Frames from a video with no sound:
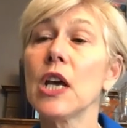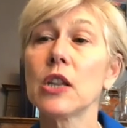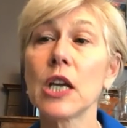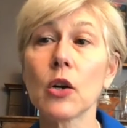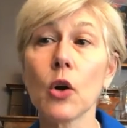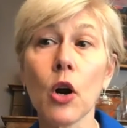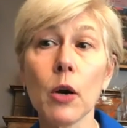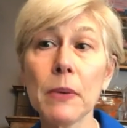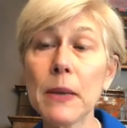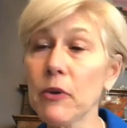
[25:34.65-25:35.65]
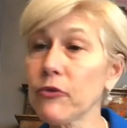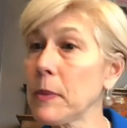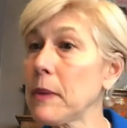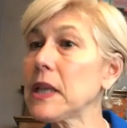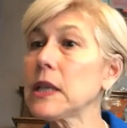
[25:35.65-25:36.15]
there are people from
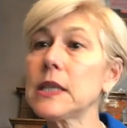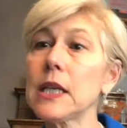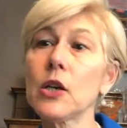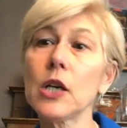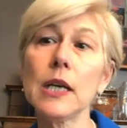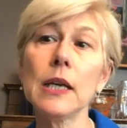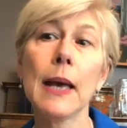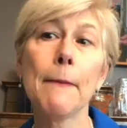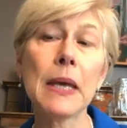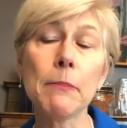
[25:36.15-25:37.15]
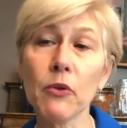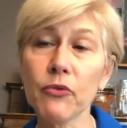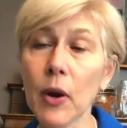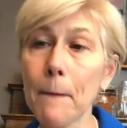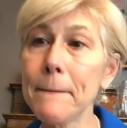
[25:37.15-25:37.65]
the military, people
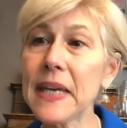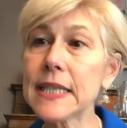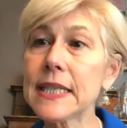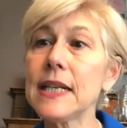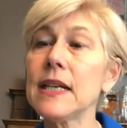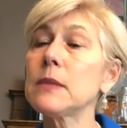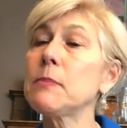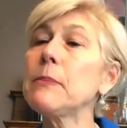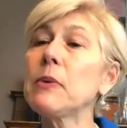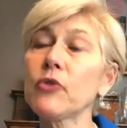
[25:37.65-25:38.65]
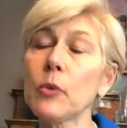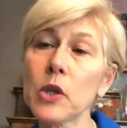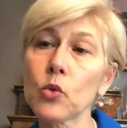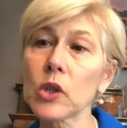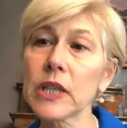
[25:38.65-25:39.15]
from business, people from
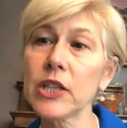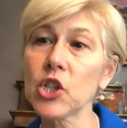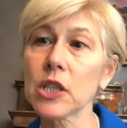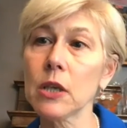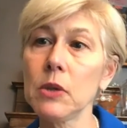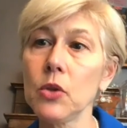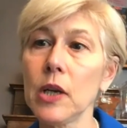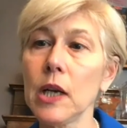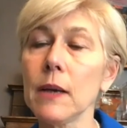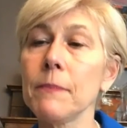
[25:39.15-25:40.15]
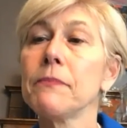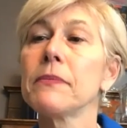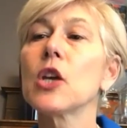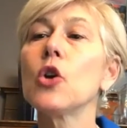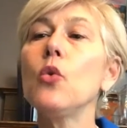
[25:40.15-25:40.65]
the religious community
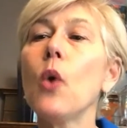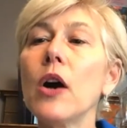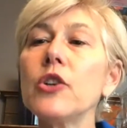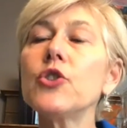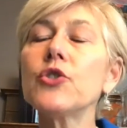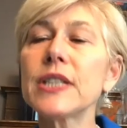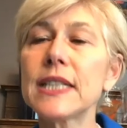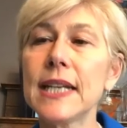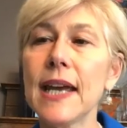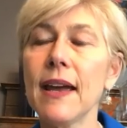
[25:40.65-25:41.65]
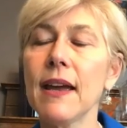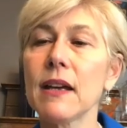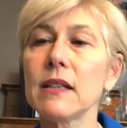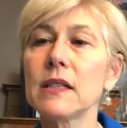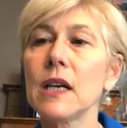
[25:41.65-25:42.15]
who understand